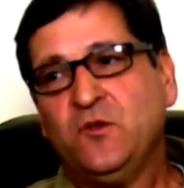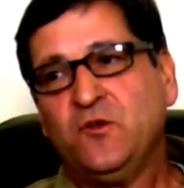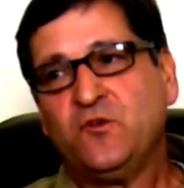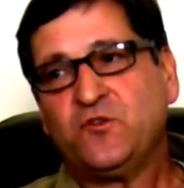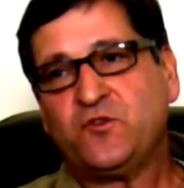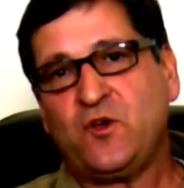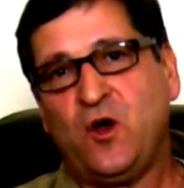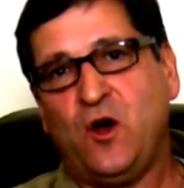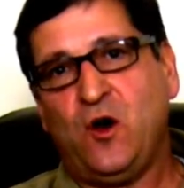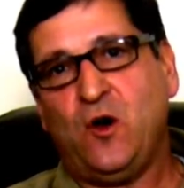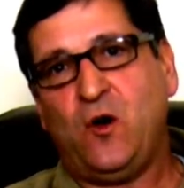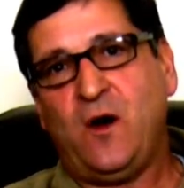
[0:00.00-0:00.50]

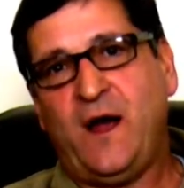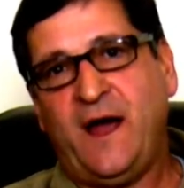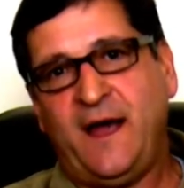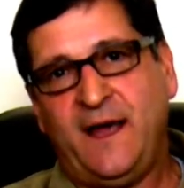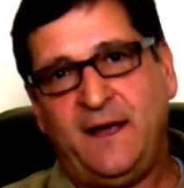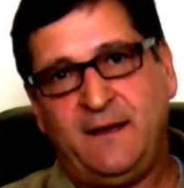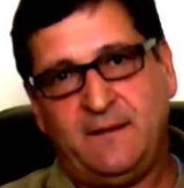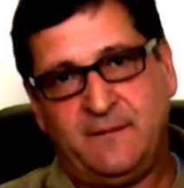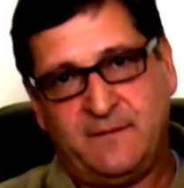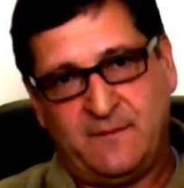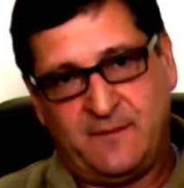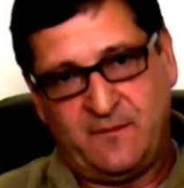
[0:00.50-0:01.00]
So
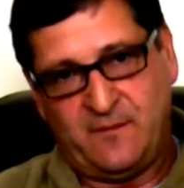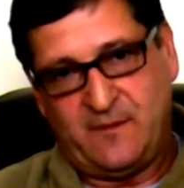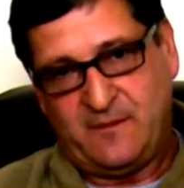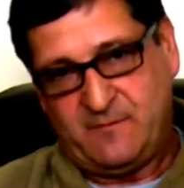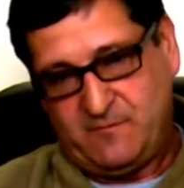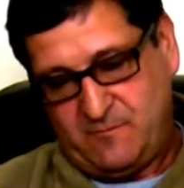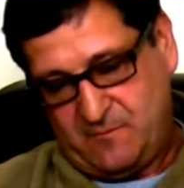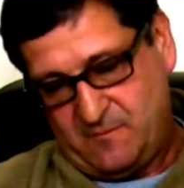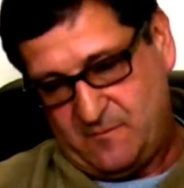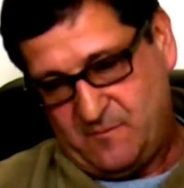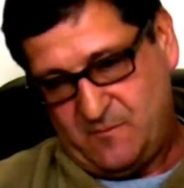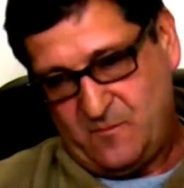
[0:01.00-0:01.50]
I
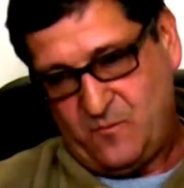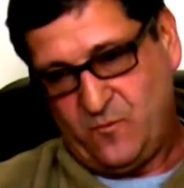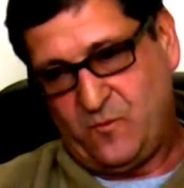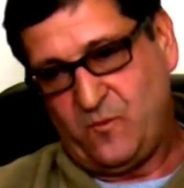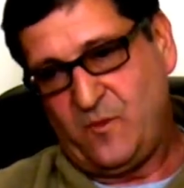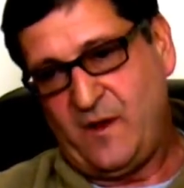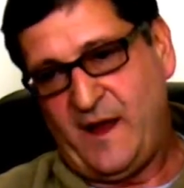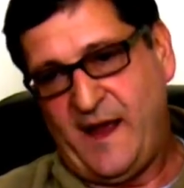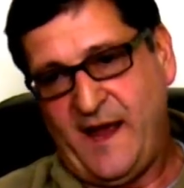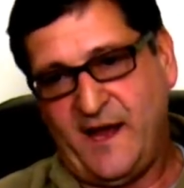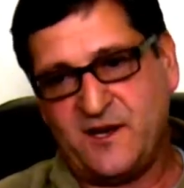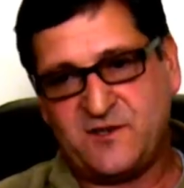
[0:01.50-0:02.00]

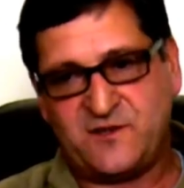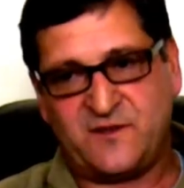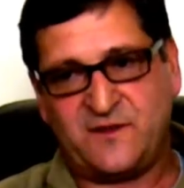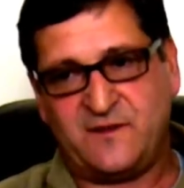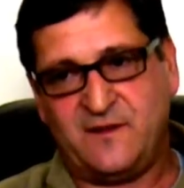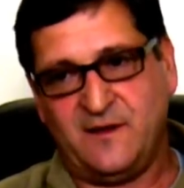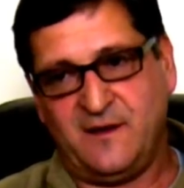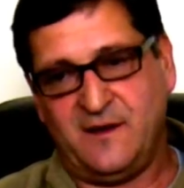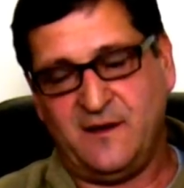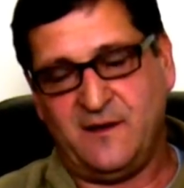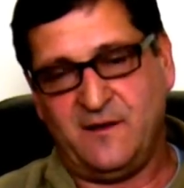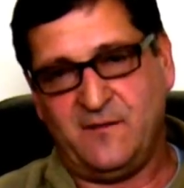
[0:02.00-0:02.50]

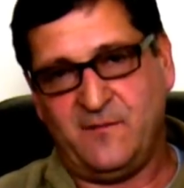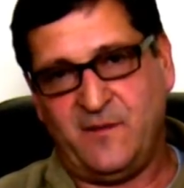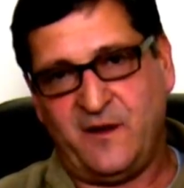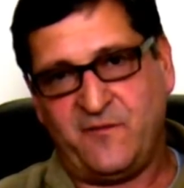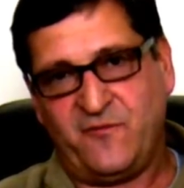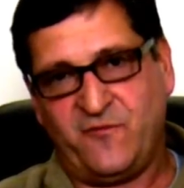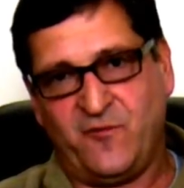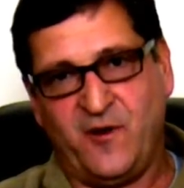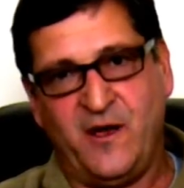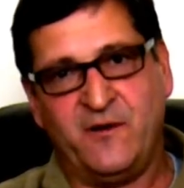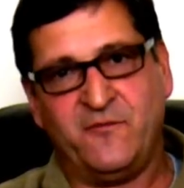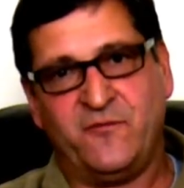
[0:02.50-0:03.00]
asked my
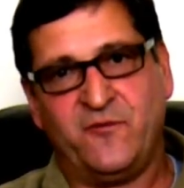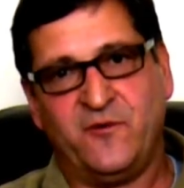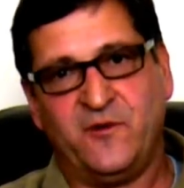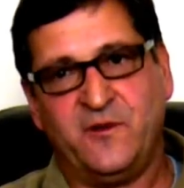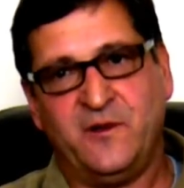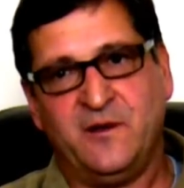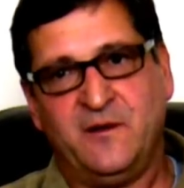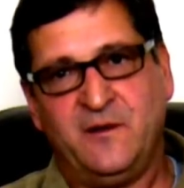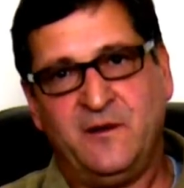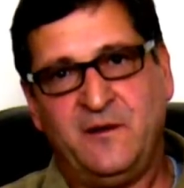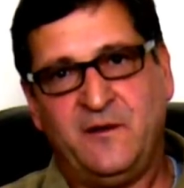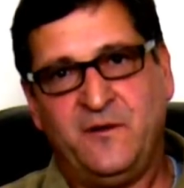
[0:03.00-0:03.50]
friend for
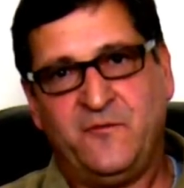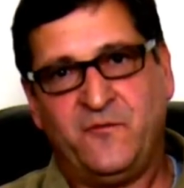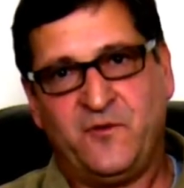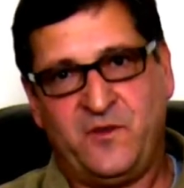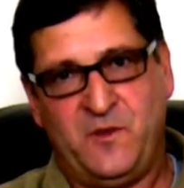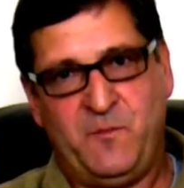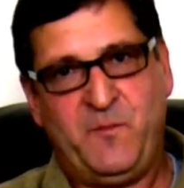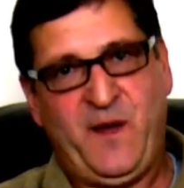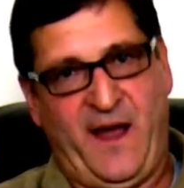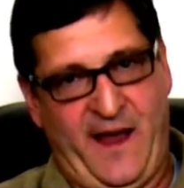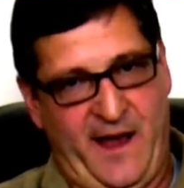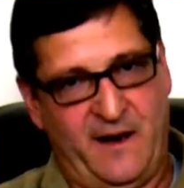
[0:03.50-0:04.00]
the
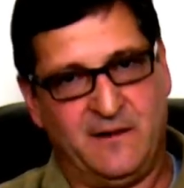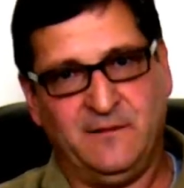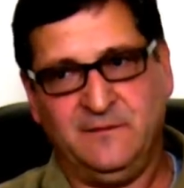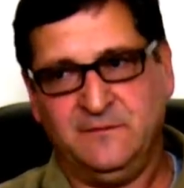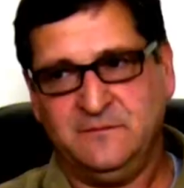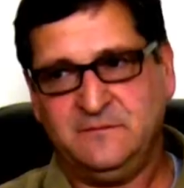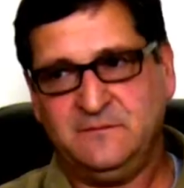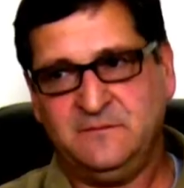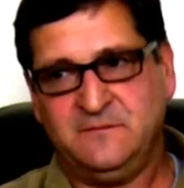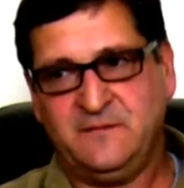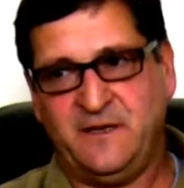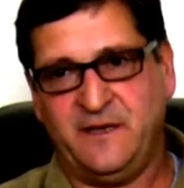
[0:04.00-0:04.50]

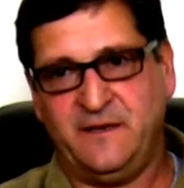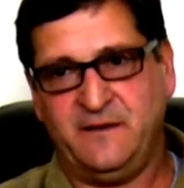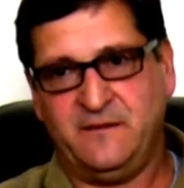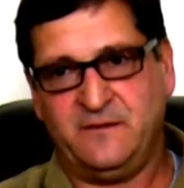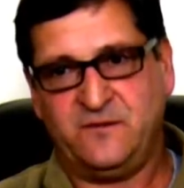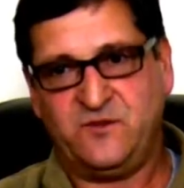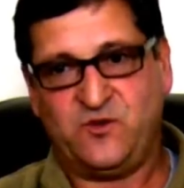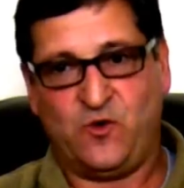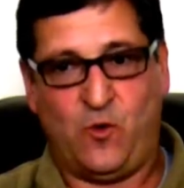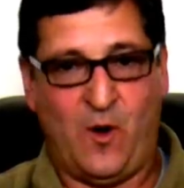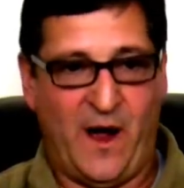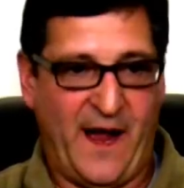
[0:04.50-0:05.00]
paddle,
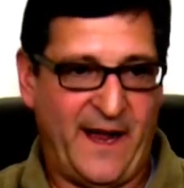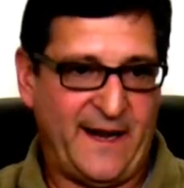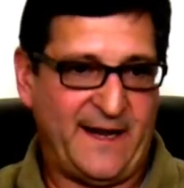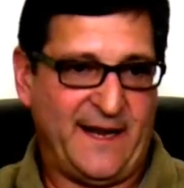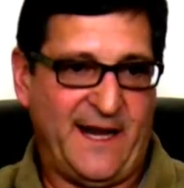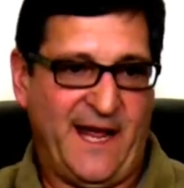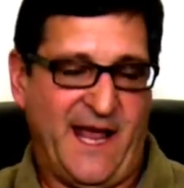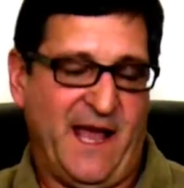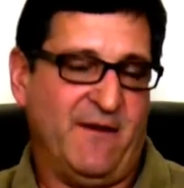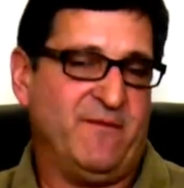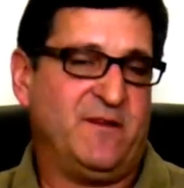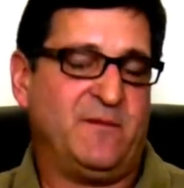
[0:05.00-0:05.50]
and so I
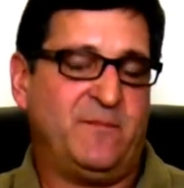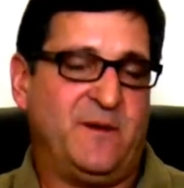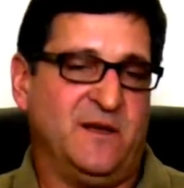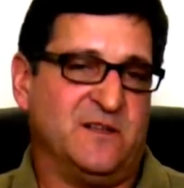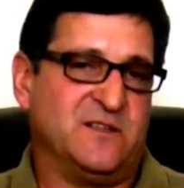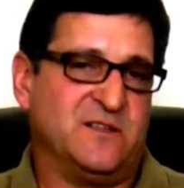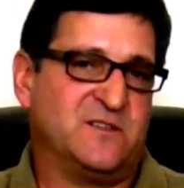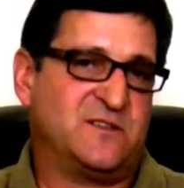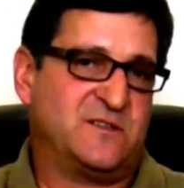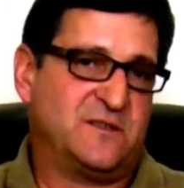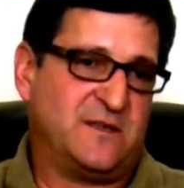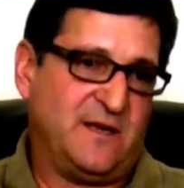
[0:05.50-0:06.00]
could have it,
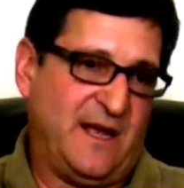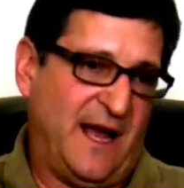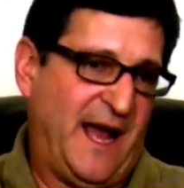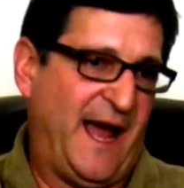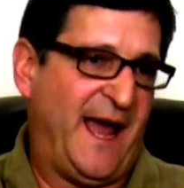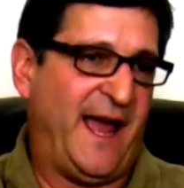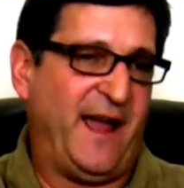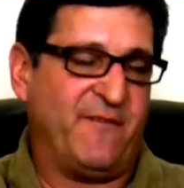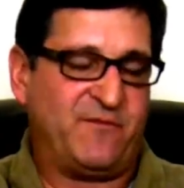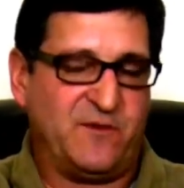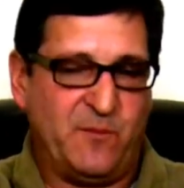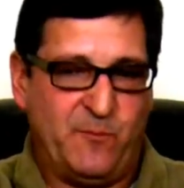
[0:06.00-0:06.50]
because
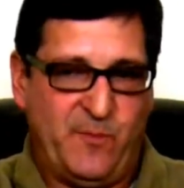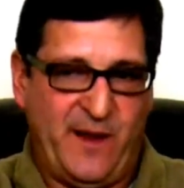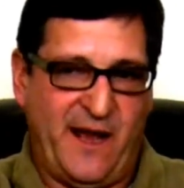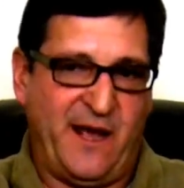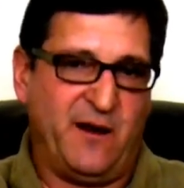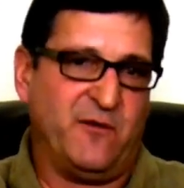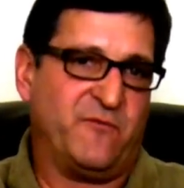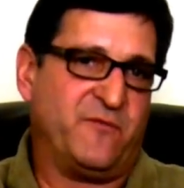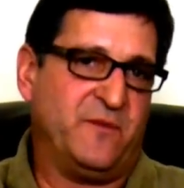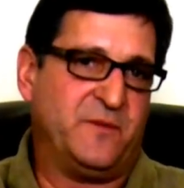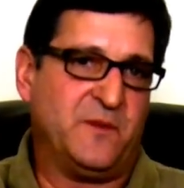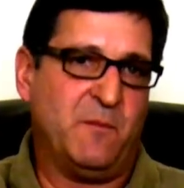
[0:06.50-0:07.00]
I have to
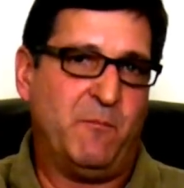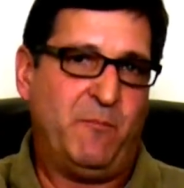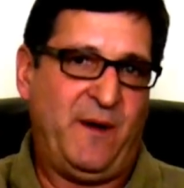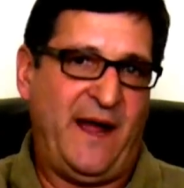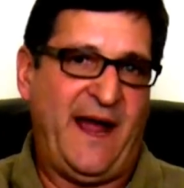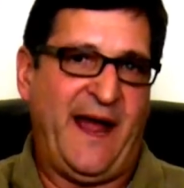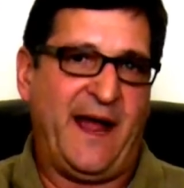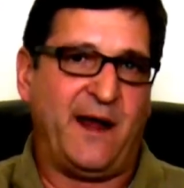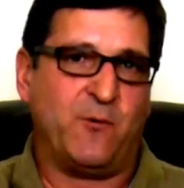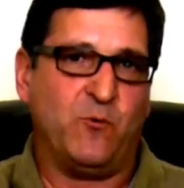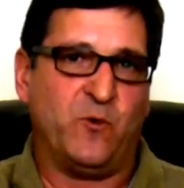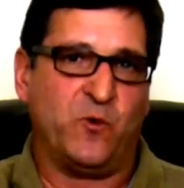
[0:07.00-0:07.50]
paddle from the
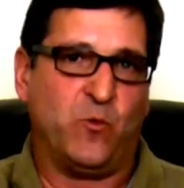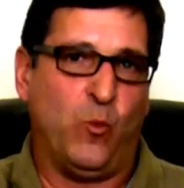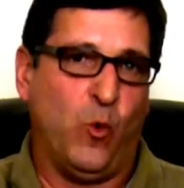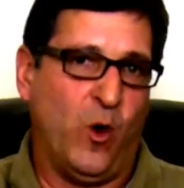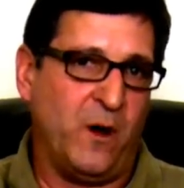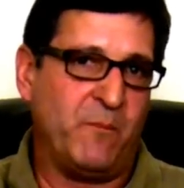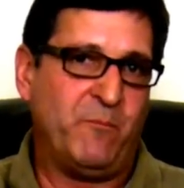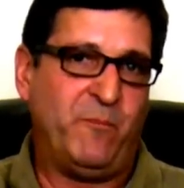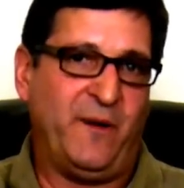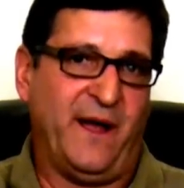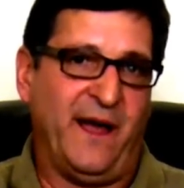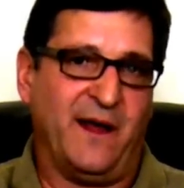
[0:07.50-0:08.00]
back with
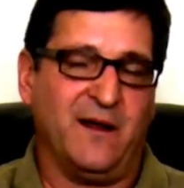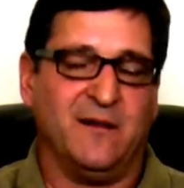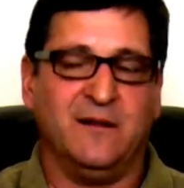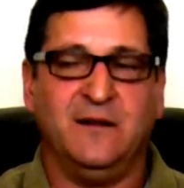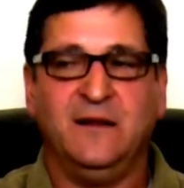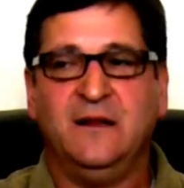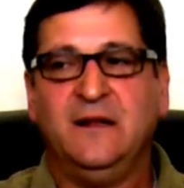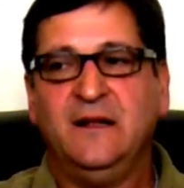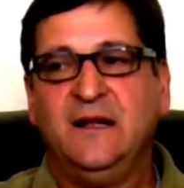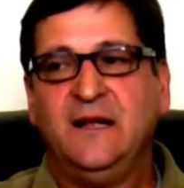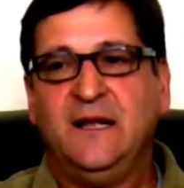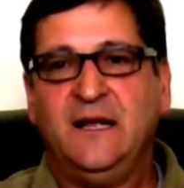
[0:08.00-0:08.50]
one paddle,
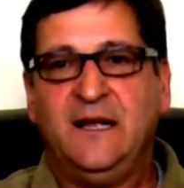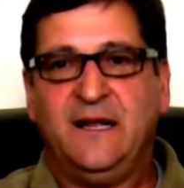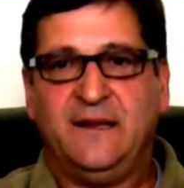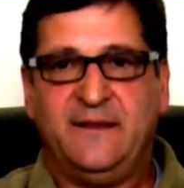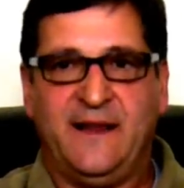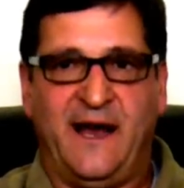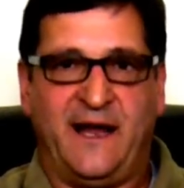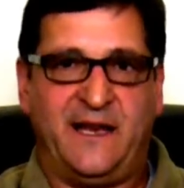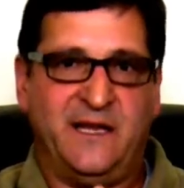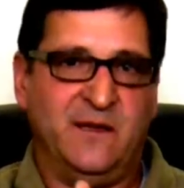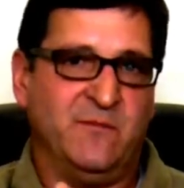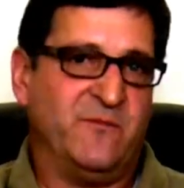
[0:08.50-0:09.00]

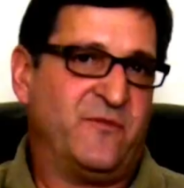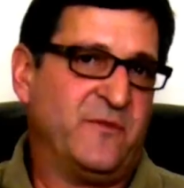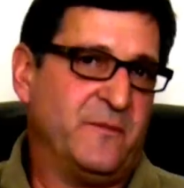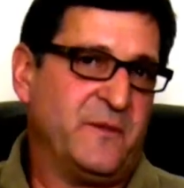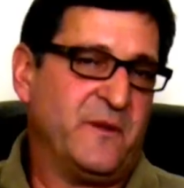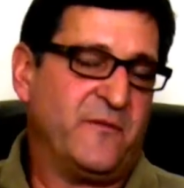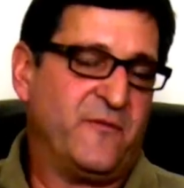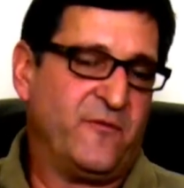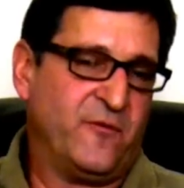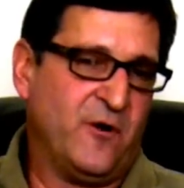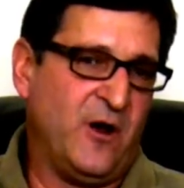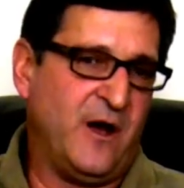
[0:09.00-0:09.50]
not him from
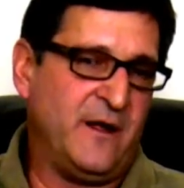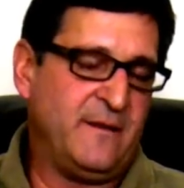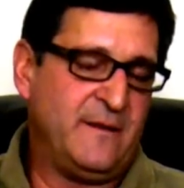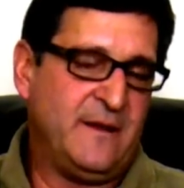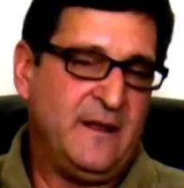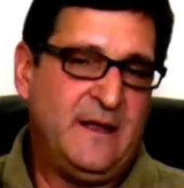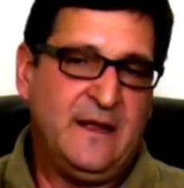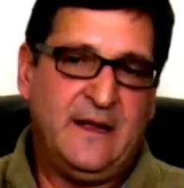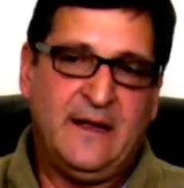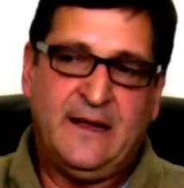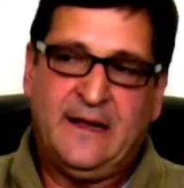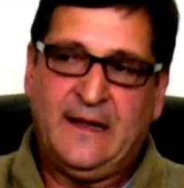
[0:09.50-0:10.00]
the front.
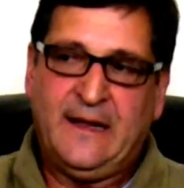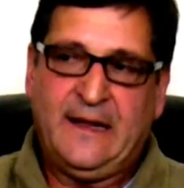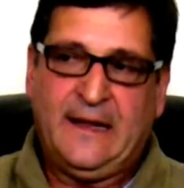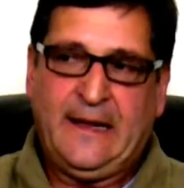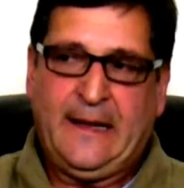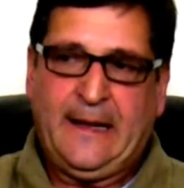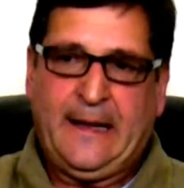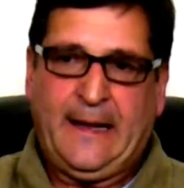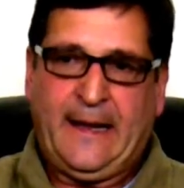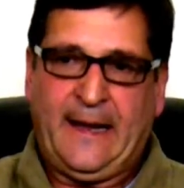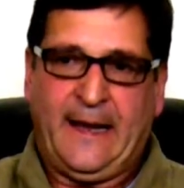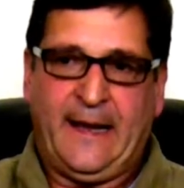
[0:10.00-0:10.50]

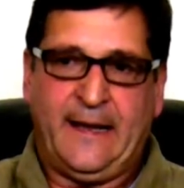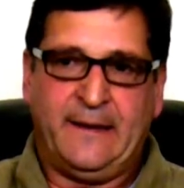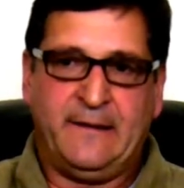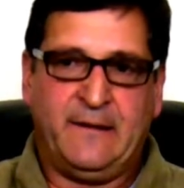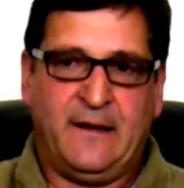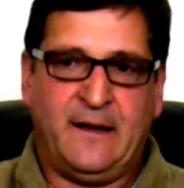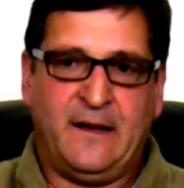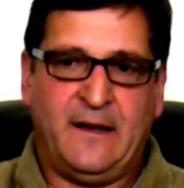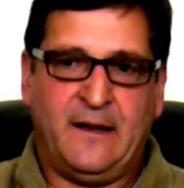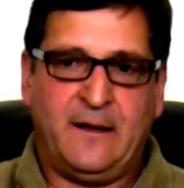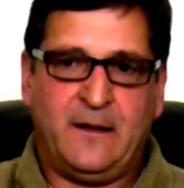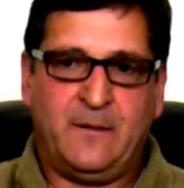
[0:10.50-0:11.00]
And
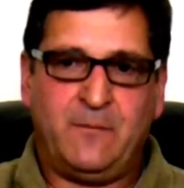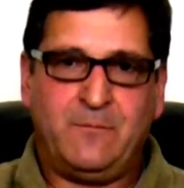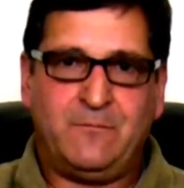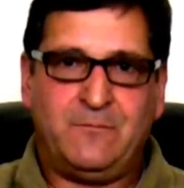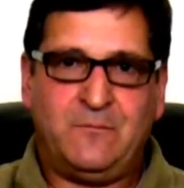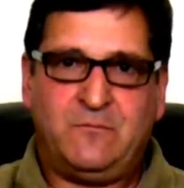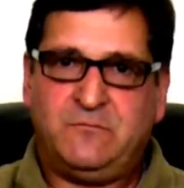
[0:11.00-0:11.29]
I